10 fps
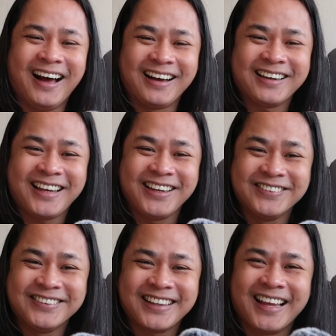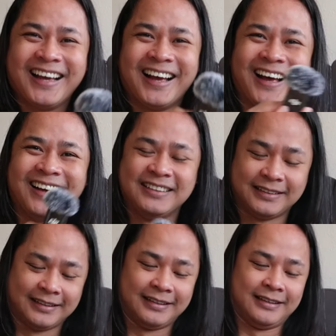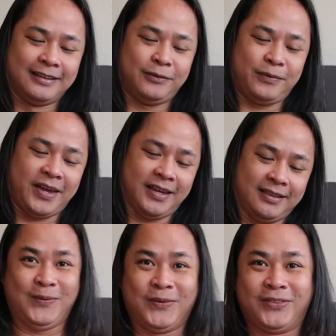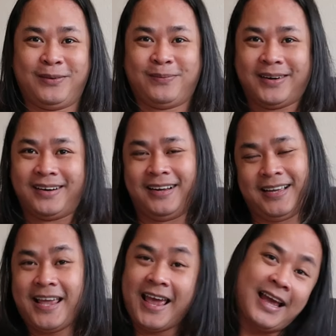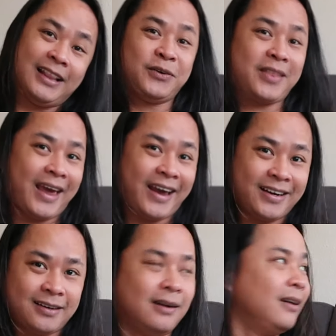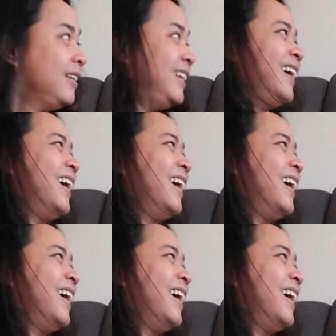Ang cute. Wait. Oh, diba? Hello there. Oh.